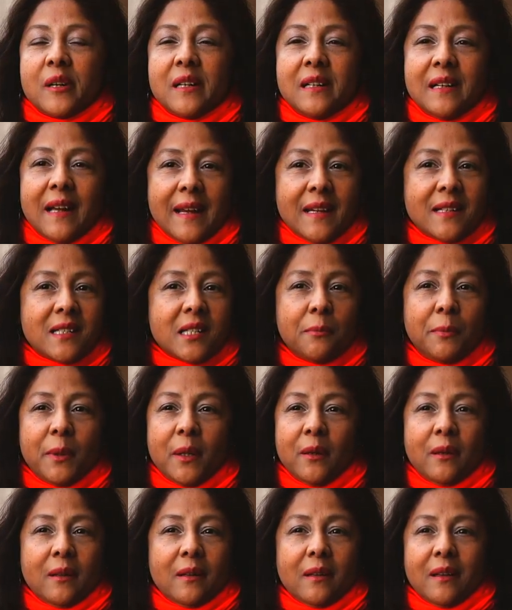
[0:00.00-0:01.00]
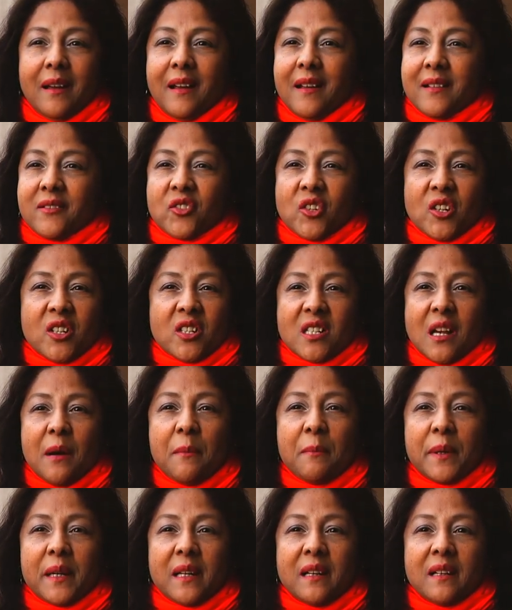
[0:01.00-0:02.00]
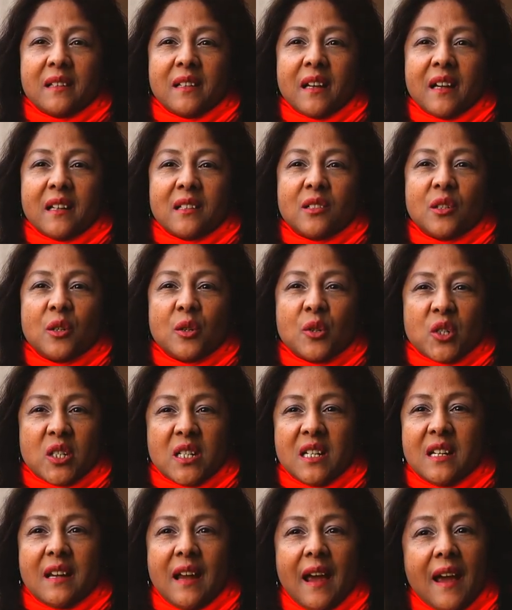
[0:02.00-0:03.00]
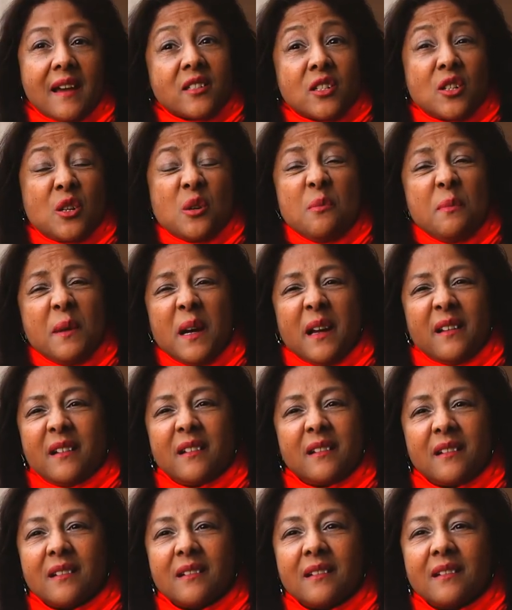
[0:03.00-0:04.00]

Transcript: relatable, and just somebody that you see as human.